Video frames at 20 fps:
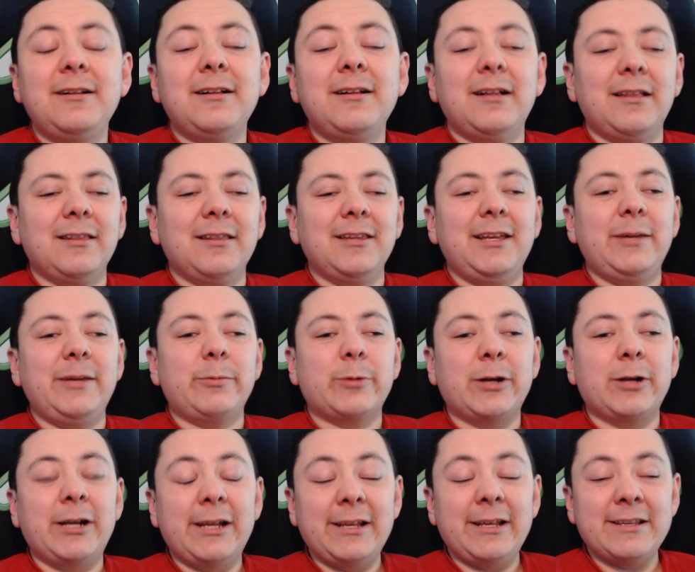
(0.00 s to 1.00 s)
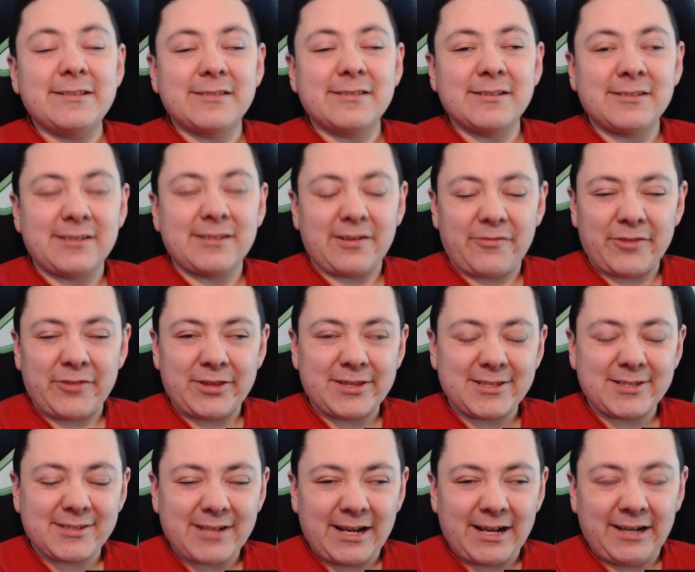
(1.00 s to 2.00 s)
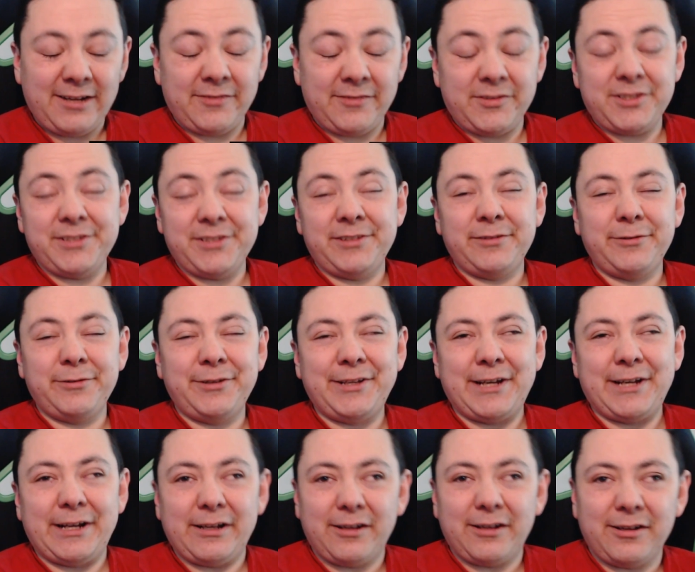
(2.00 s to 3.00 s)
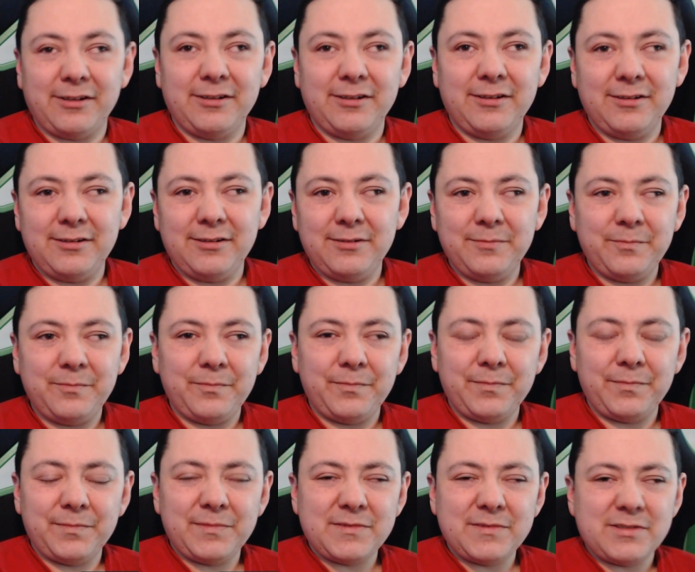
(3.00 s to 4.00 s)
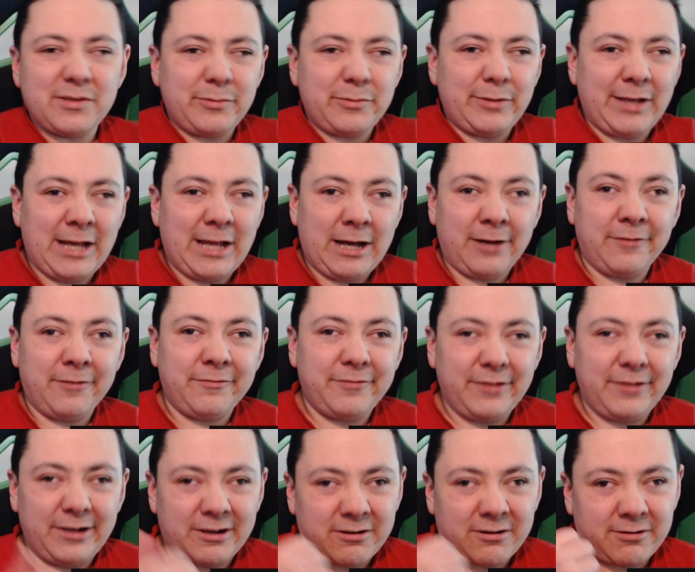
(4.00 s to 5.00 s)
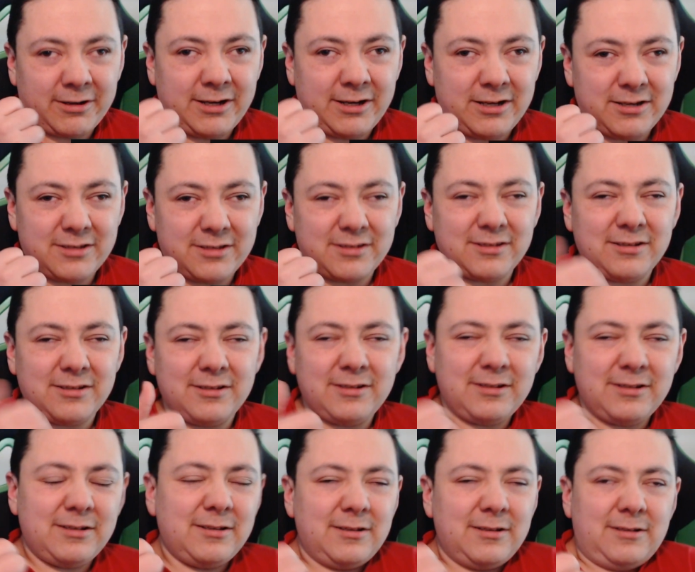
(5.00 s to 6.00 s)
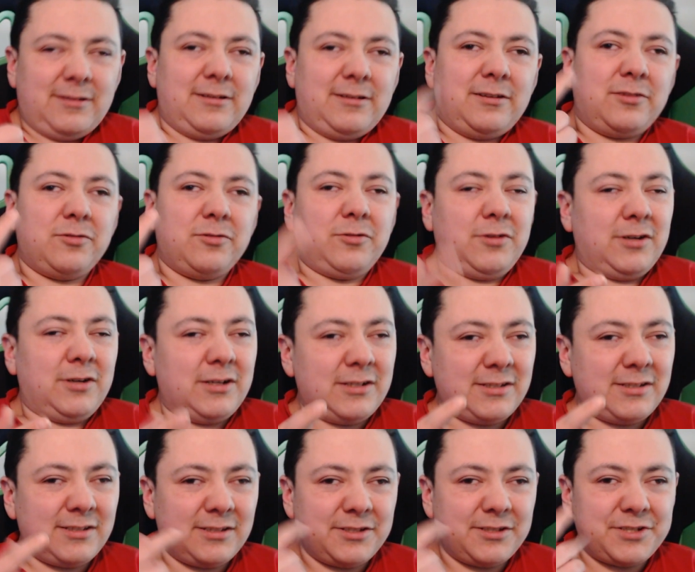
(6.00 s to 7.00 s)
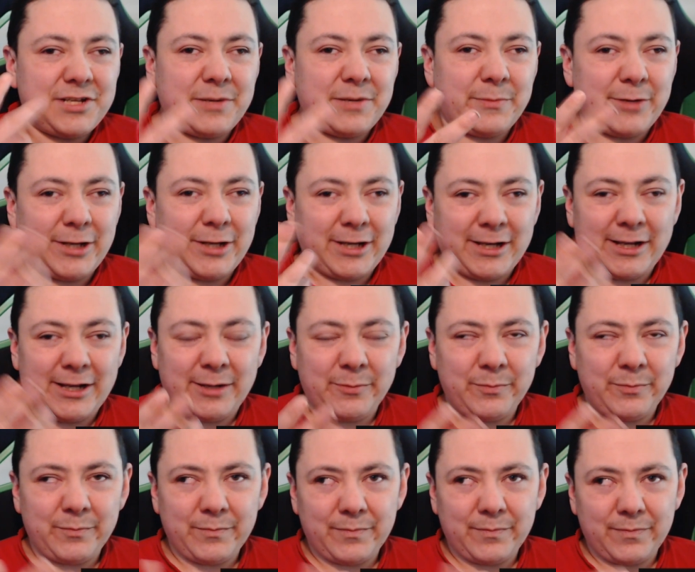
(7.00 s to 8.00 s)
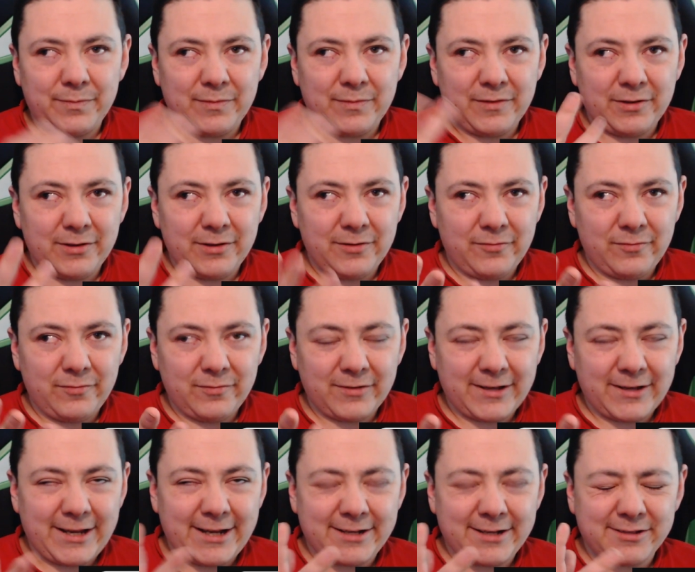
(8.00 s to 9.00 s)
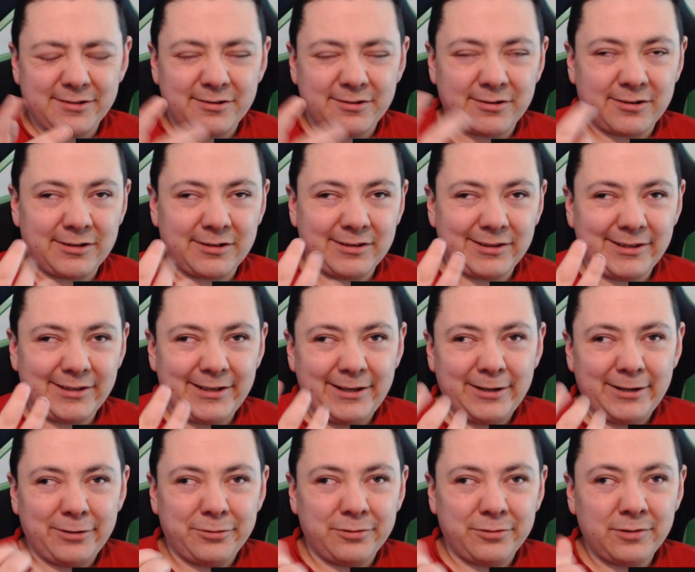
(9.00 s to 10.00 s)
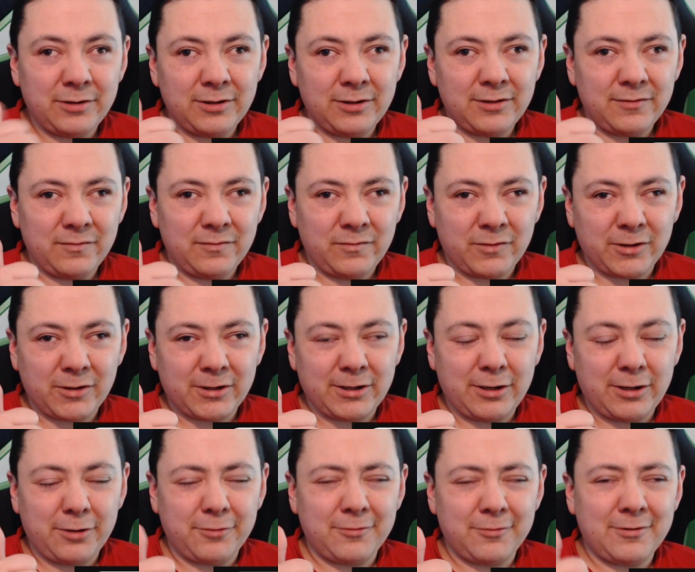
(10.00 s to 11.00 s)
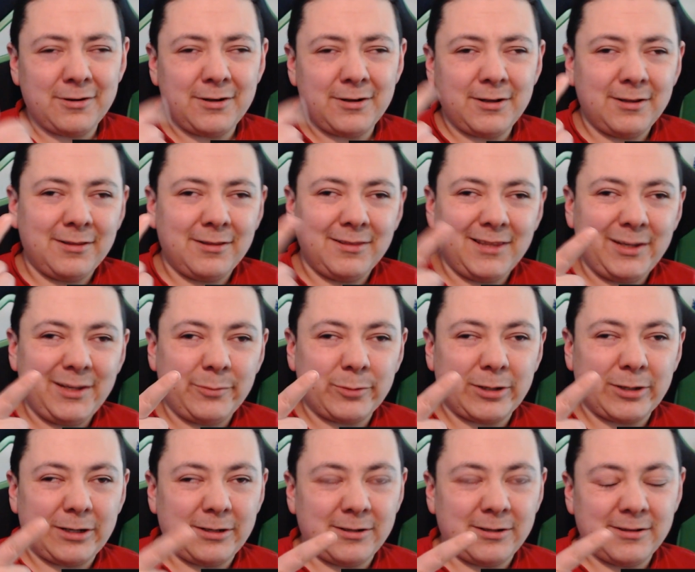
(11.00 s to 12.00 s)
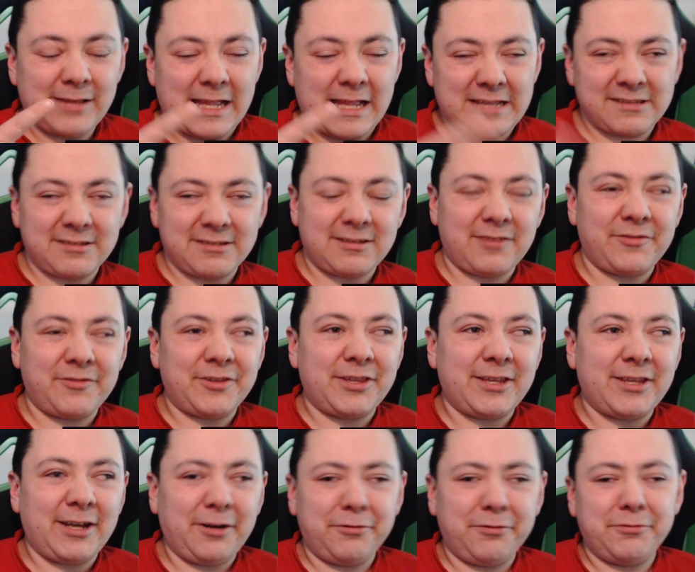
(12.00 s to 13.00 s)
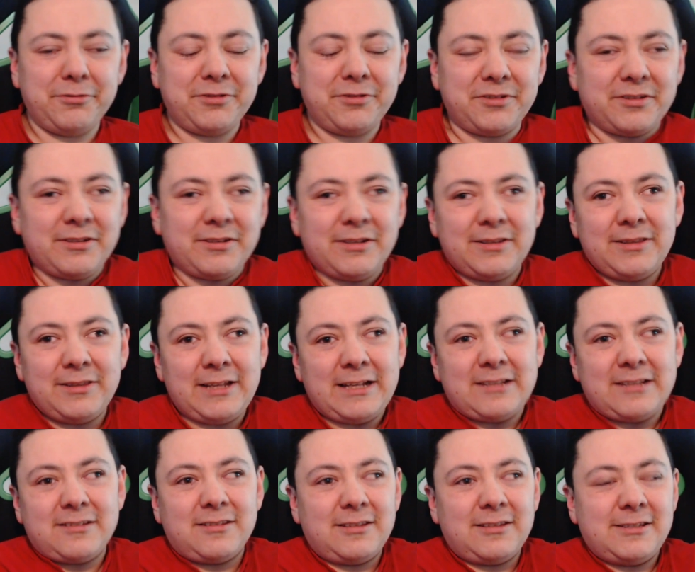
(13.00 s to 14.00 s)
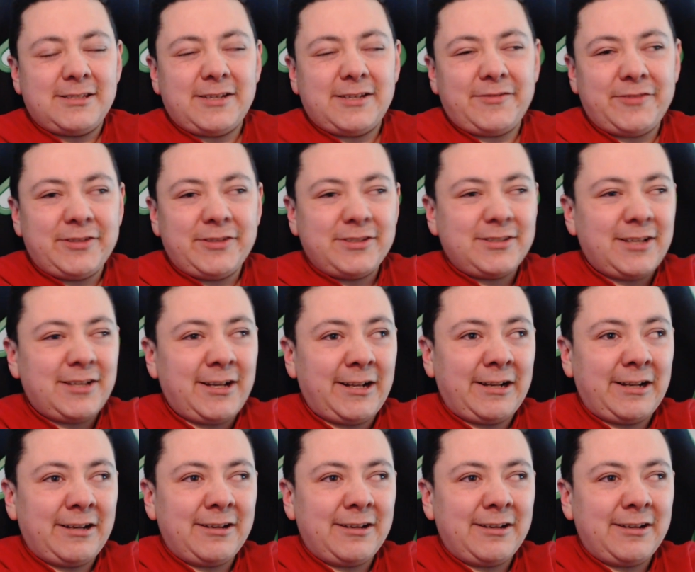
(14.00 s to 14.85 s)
Libra is the seventh sign of the zodiac. So we have Aries, Taurus, Gemini, Cancer, Leo, Virgo, Libra. That's the seventh house. That's the seventh sign.